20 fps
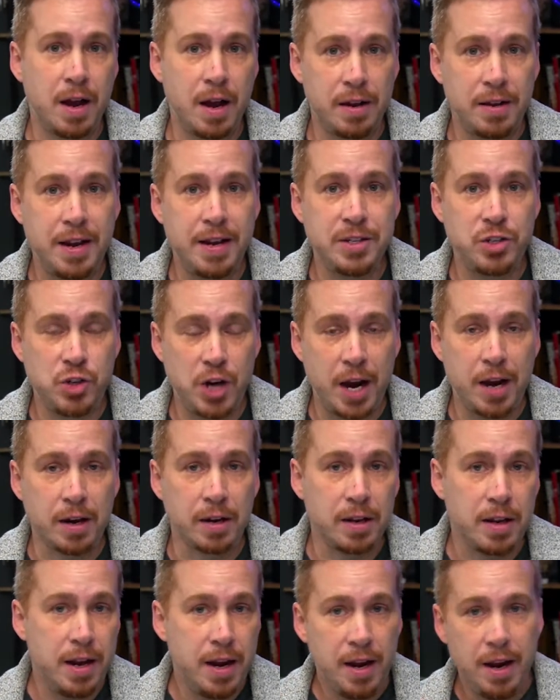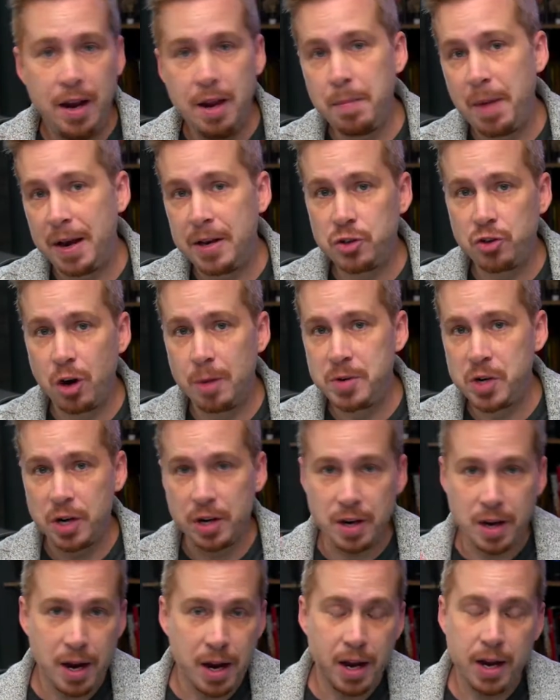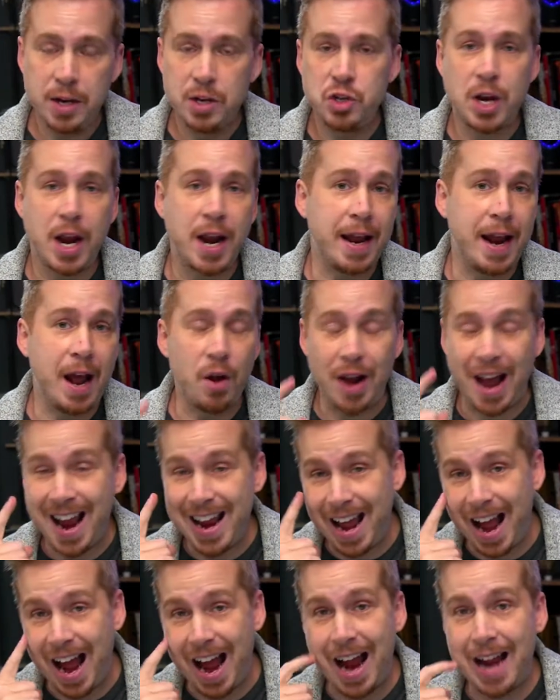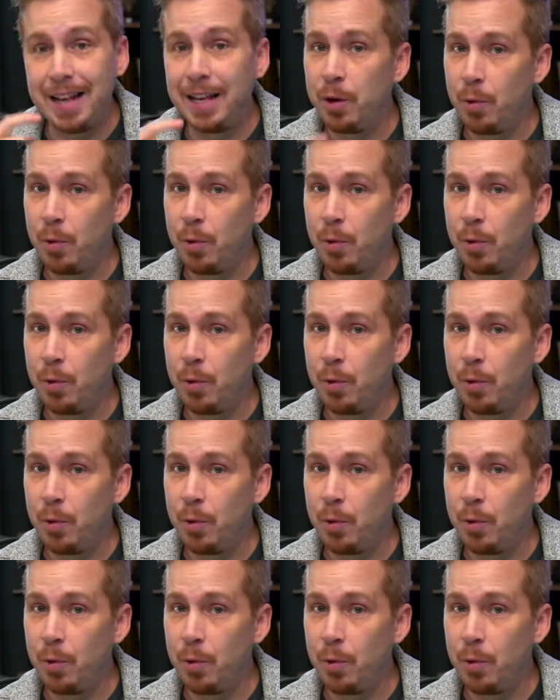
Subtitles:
his channel in my description. Check it out. I highly